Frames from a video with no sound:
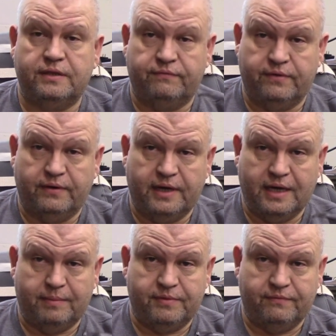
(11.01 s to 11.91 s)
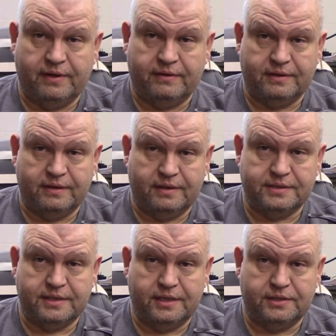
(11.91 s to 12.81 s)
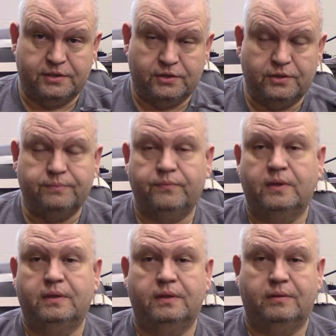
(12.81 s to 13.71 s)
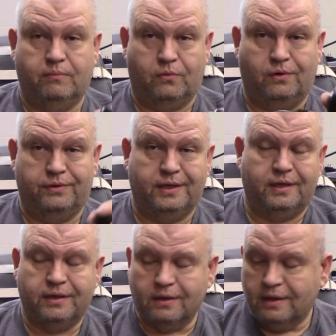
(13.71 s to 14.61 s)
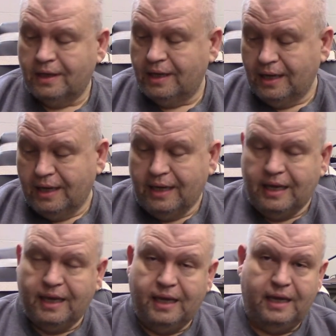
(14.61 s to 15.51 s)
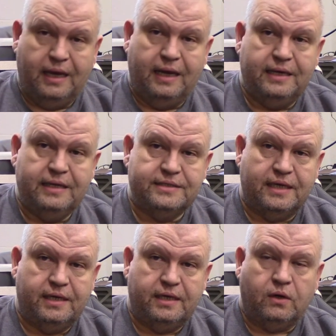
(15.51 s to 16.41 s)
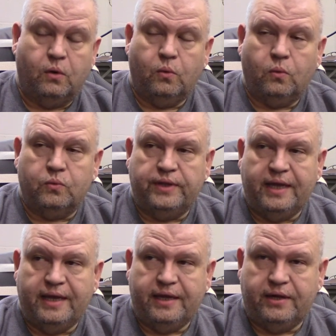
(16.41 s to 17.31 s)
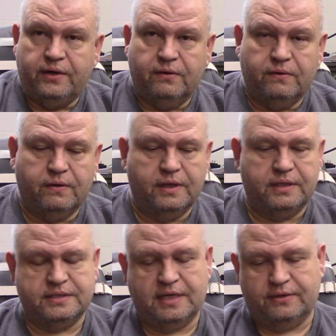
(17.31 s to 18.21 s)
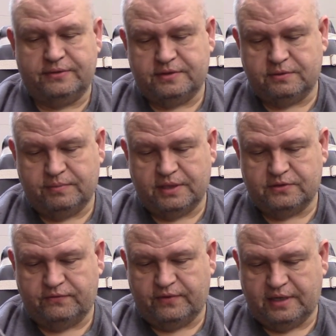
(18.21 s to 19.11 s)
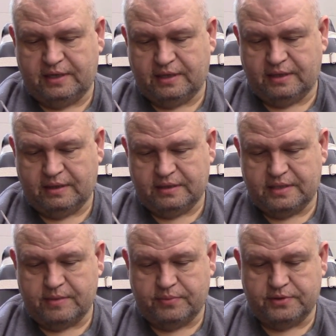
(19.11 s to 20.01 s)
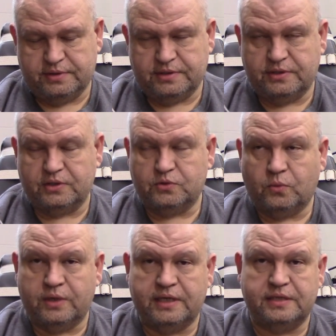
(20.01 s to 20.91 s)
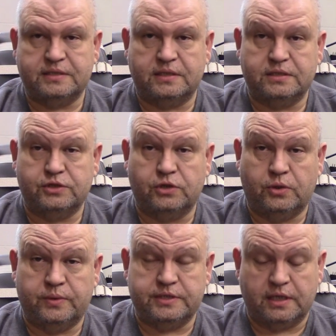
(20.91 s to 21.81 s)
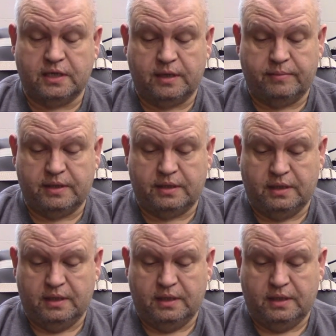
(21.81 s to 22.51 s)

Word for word: A very happy Valentine's Day to you. More on that later. It is a cold day here in southeastern Pennsylvania. Temperatures in the 20s. Snow is a coming.